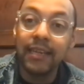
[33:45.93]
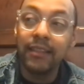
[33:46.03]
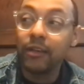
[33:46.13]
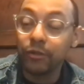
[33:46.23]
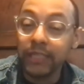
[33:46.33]

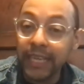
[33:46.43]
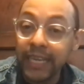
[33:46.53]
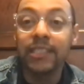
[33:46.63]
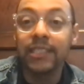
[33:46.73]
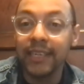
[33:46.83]
the
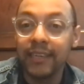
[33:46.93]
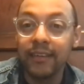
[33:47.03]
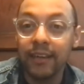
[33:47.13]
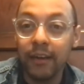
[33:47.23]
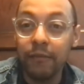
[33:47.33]

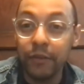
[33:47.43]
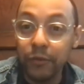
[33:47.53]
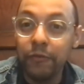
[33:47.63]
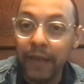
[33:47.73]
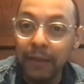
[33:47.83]
creation of a
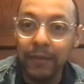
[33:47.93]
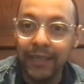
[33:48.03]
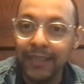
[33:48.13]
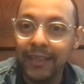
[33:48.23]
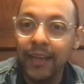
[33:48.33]
new
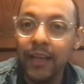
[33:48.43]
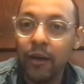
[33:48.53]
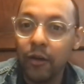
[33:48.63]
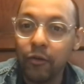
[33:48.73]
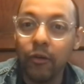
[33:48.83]
family
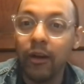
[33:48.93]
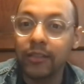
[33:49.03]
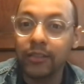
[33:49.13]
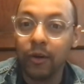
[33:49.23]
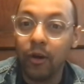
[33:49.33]

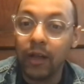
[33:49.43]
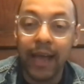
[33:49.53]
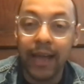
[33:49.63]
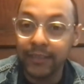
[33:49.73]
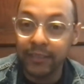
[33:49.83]
across all
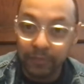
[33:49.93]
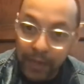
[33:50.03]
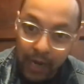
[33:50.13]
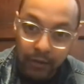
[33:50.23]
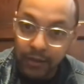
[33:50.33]
kinds of
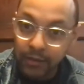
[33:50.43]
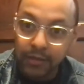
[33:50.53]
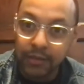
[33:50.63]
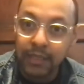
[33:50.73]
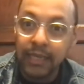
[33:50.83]

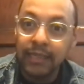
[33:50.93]
barriers.